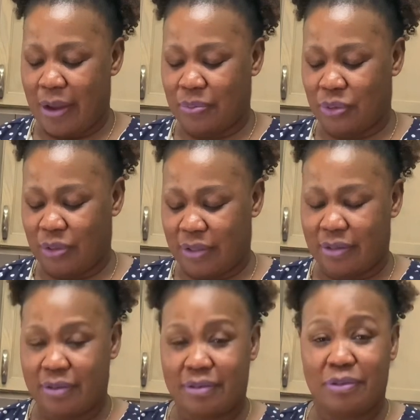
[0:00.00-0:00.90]
optional
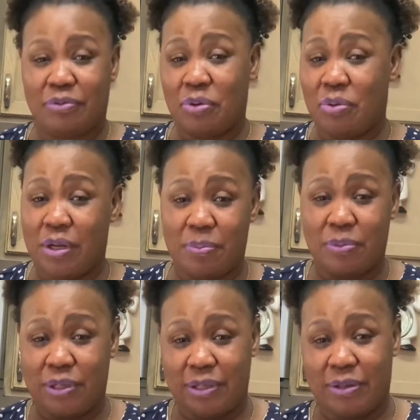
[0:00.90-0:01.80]
if you want to
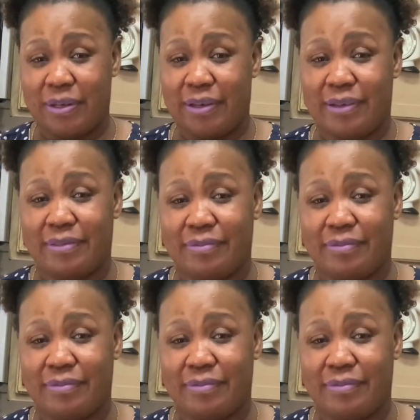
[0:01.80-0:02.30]
put it or not.